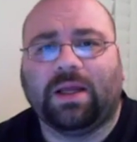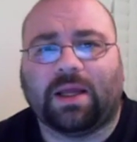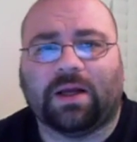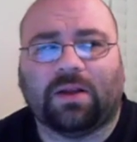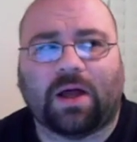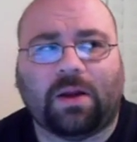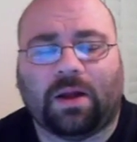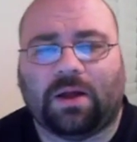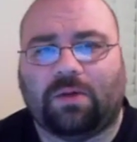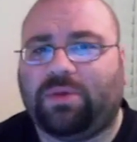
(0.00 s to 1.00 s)
getting a lot
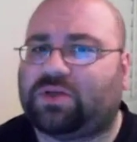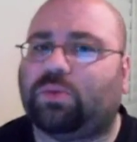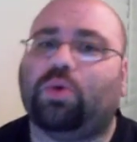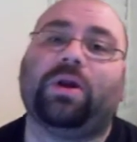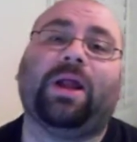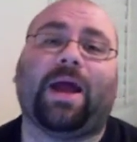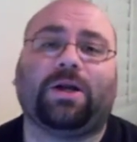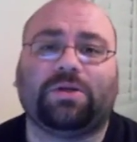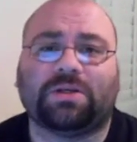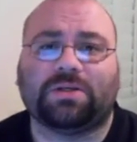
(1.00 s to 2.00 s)
of Best Supporting
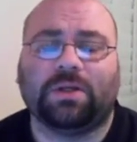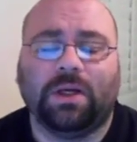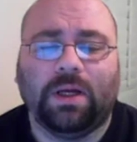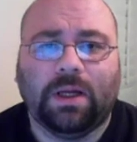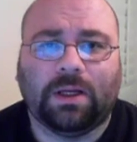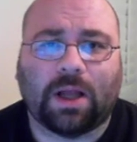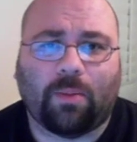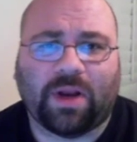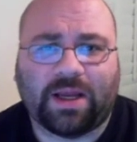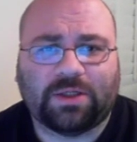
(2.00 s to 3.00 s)
Actress
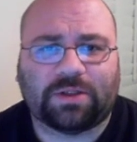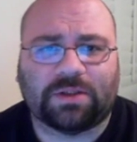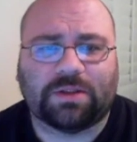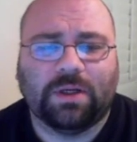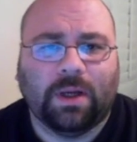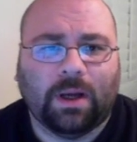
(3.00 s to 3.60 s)
nominations.